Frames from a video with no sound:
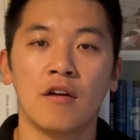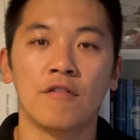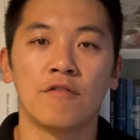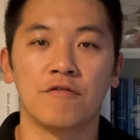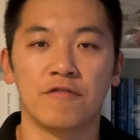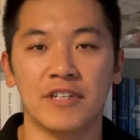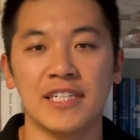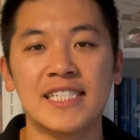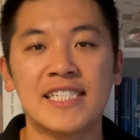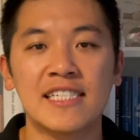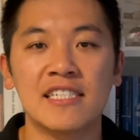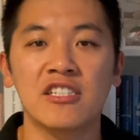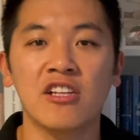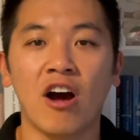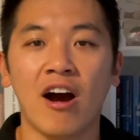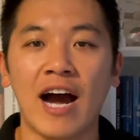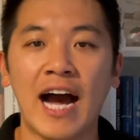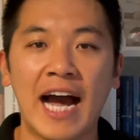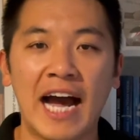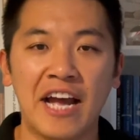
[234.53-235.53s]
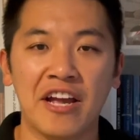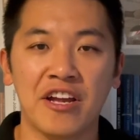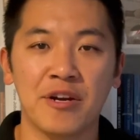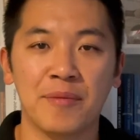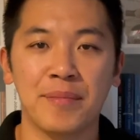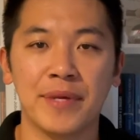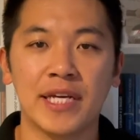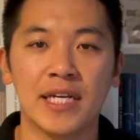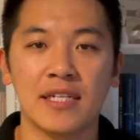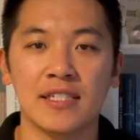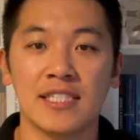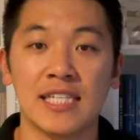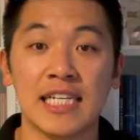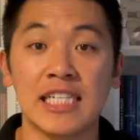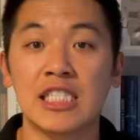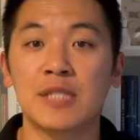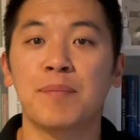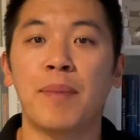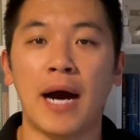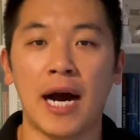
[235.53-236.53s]
Risks are higher because
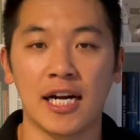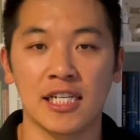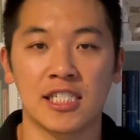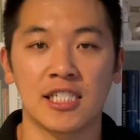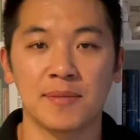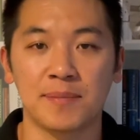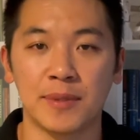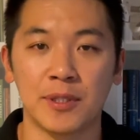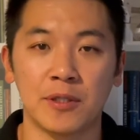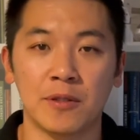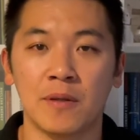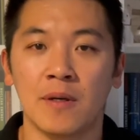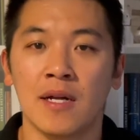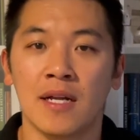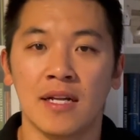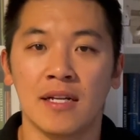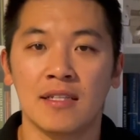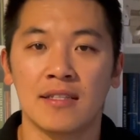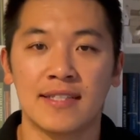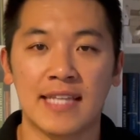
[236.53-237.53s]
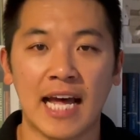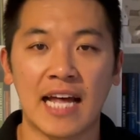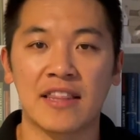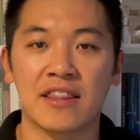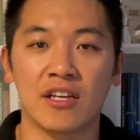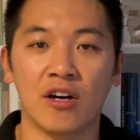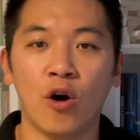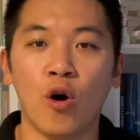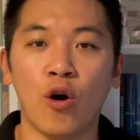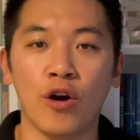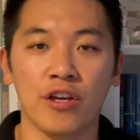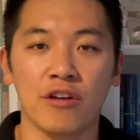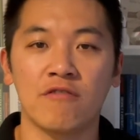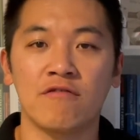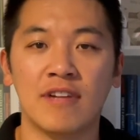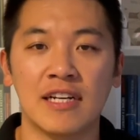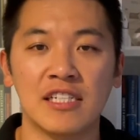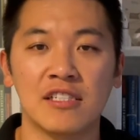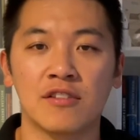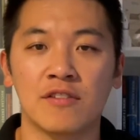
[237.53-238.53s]
it's possible that the oil
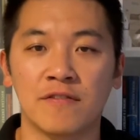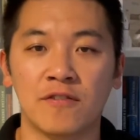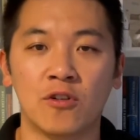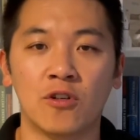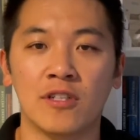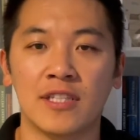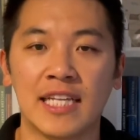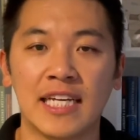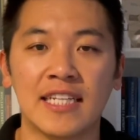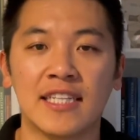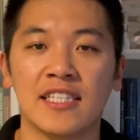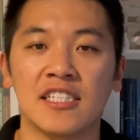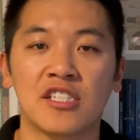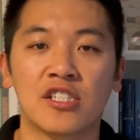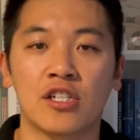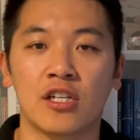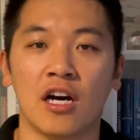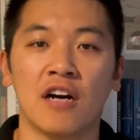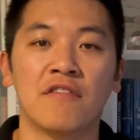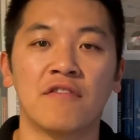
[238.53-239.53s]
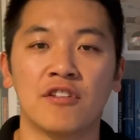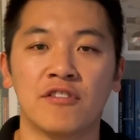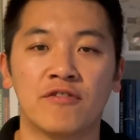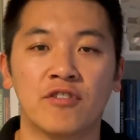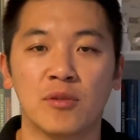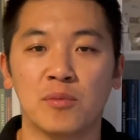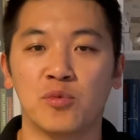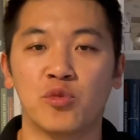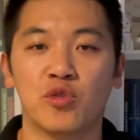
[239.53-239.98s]
reservoir they discover from